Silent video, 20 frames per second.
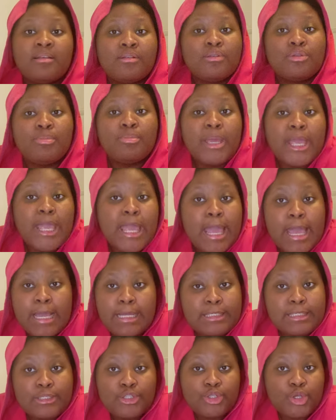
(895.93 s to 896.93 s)
to make hair
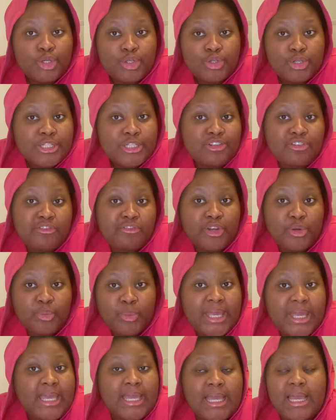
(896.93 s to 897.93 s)
in this country is not for the
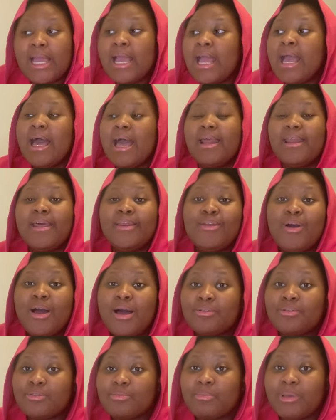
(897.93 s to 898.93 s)
weak. And I know
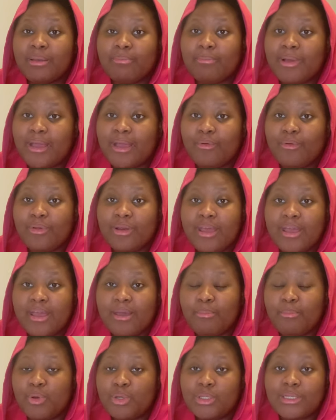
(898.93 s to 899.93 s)
how to make my own hair,
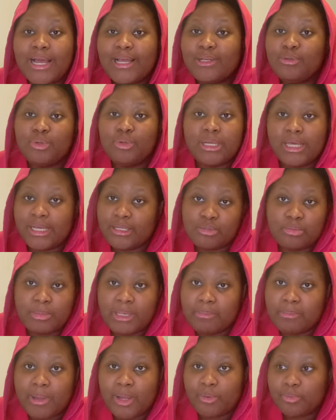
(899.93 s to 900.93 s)
but I don't like to
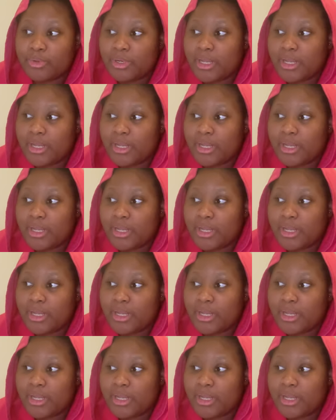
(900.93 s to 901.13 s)
make my own